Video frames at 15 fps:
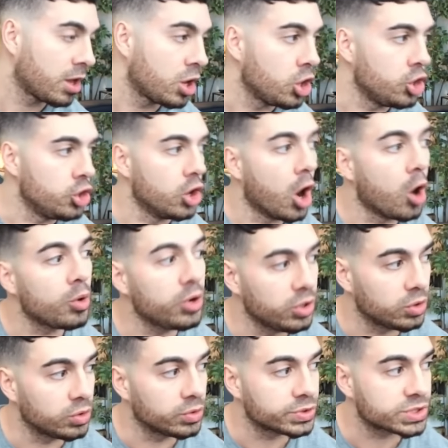No
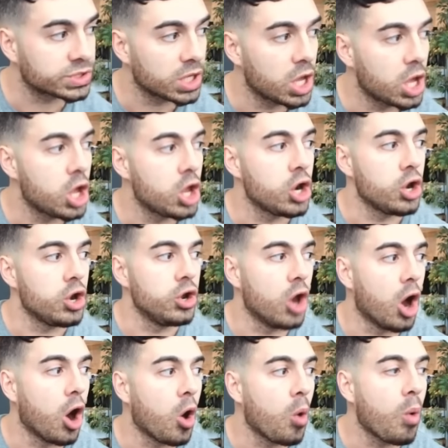news,
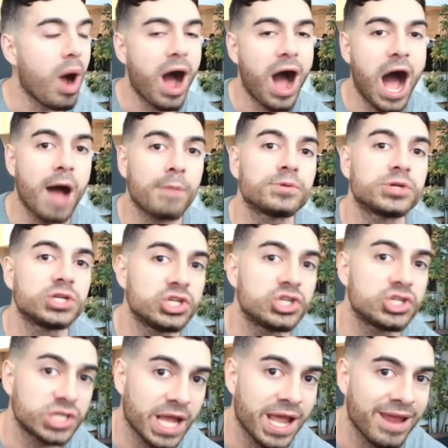no options
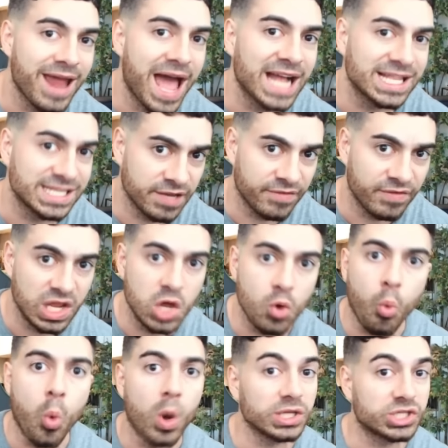chain activity
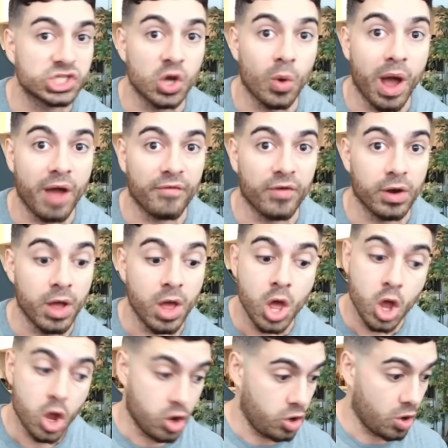whatsoever.
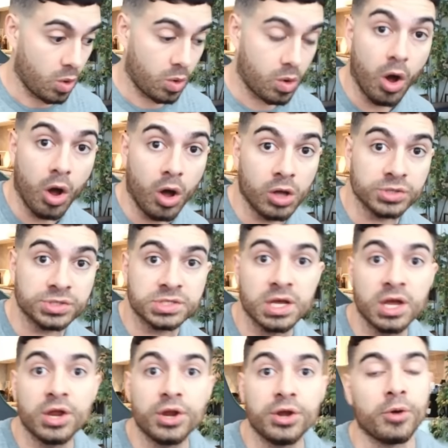No calls,
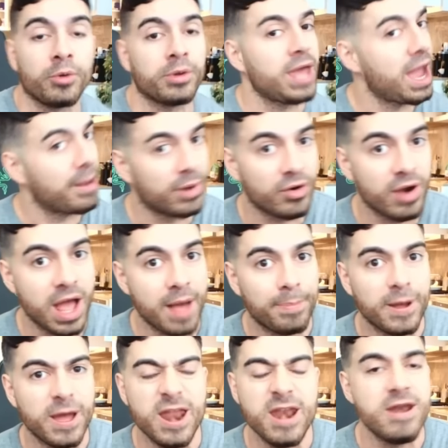no gamma ramp,
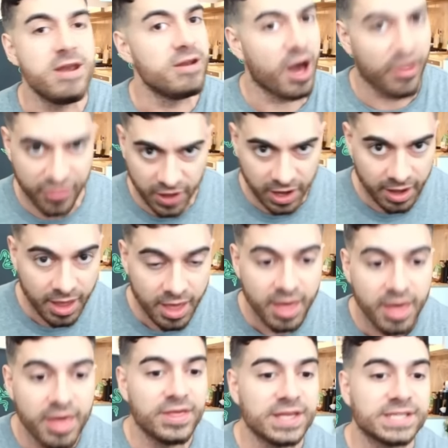nothing.
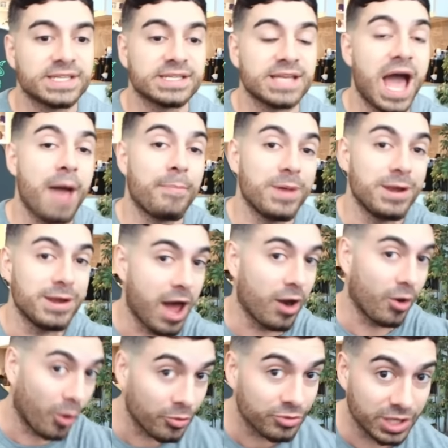This has happened not
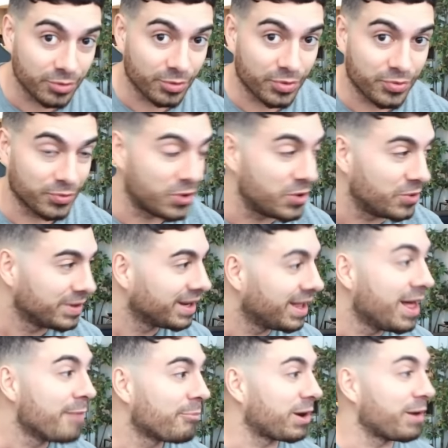only with Root,
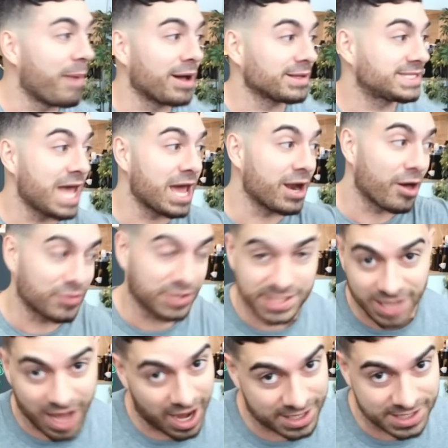but about 10 other
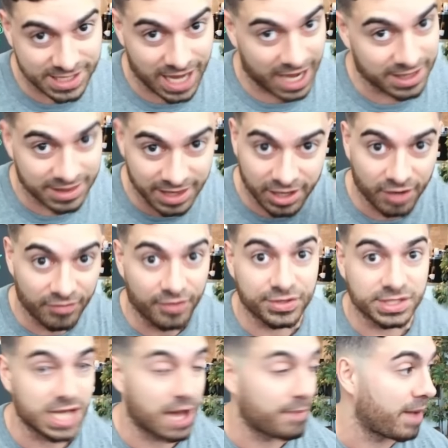stocks I could think of off the
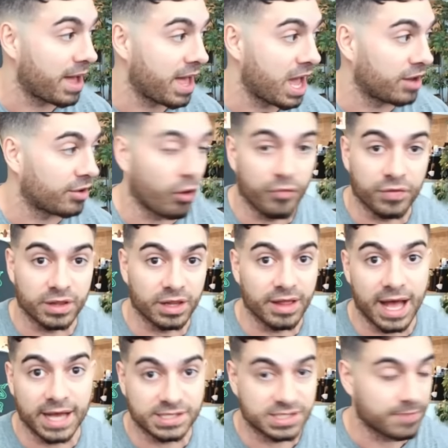top of my head over the
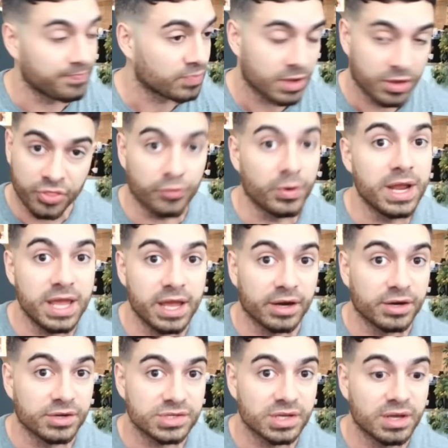last 3
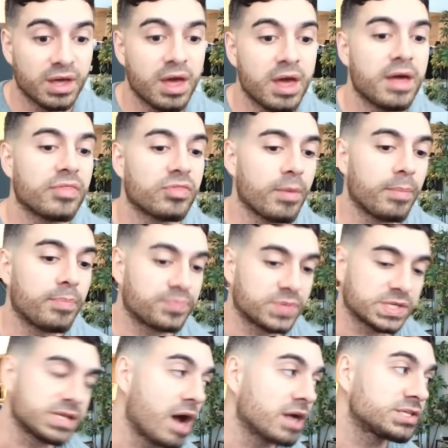years. The
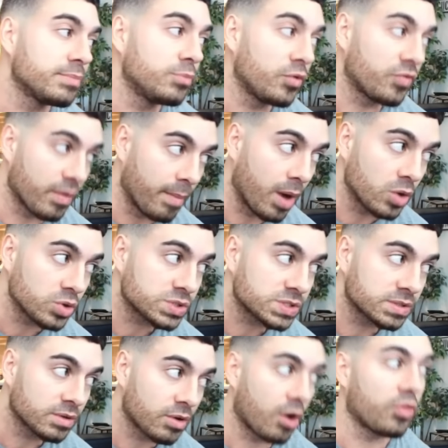stocks that move the most
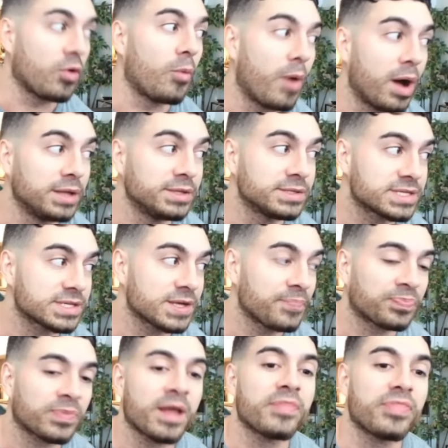are the ones
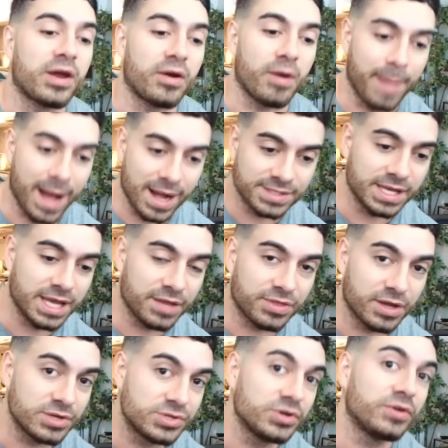that are about to hit
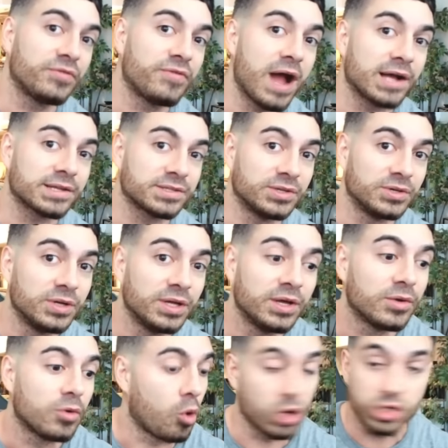their June fractal
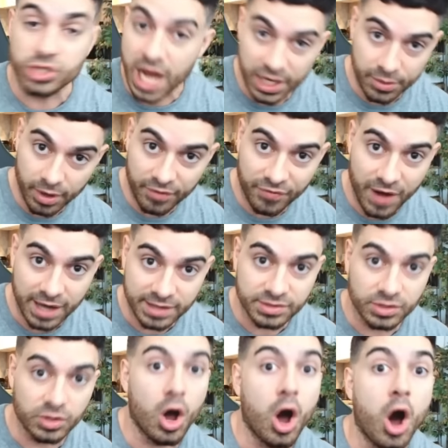or January
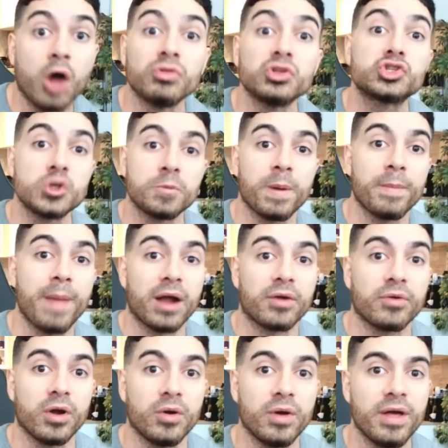fractal on the super
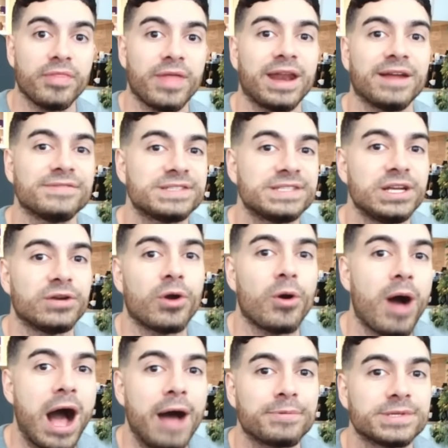macro that have zero
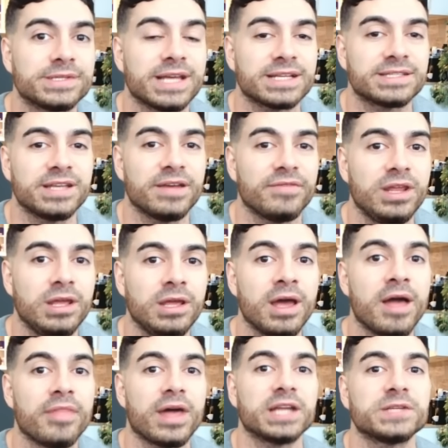options activity.
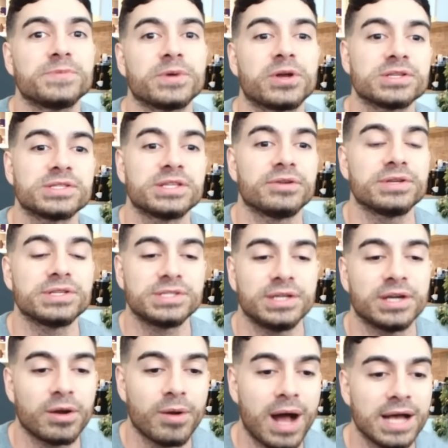That is because there is
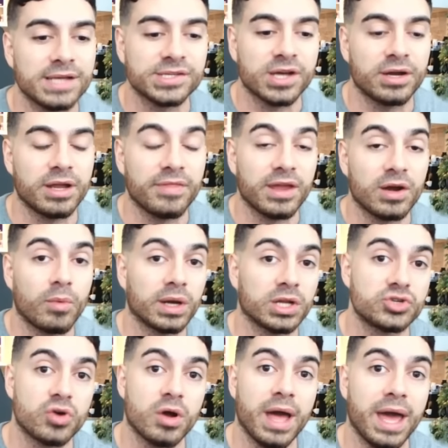zero eyes on it. They don't want to
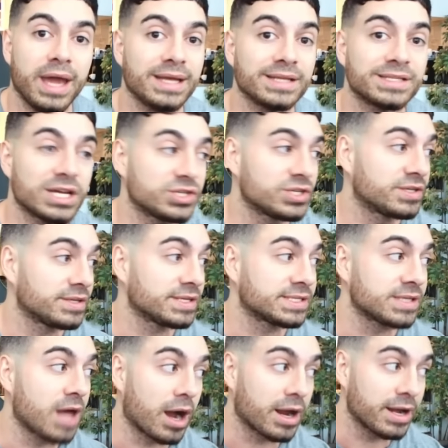draw any attention to the
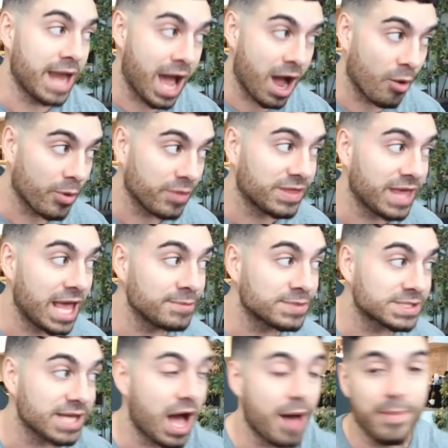stock. Now, with
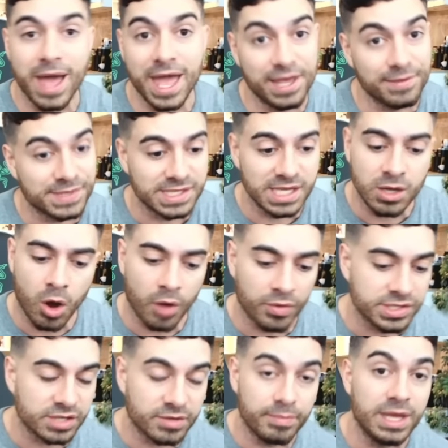GameStop, AMC, all these
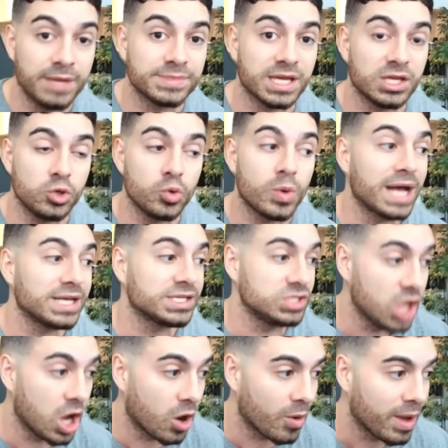other memes that you guys
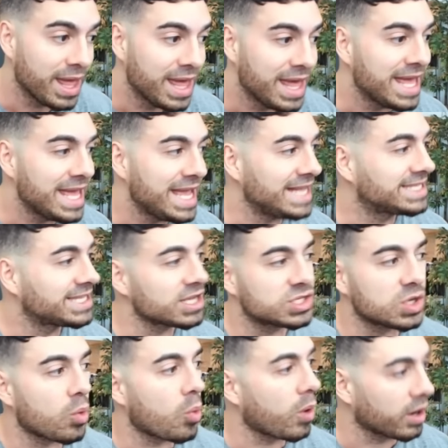know, it
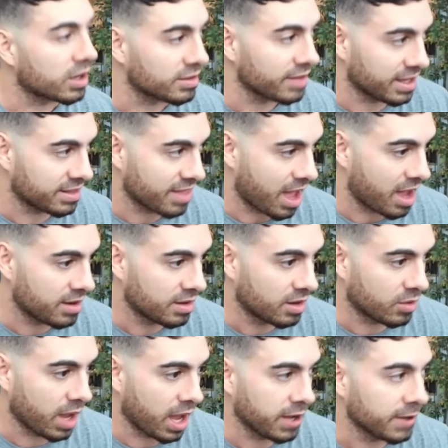doesn't work like that,
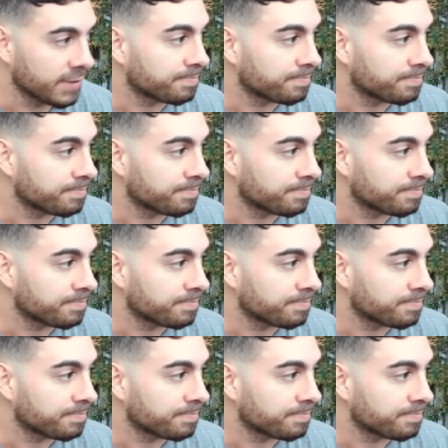okay?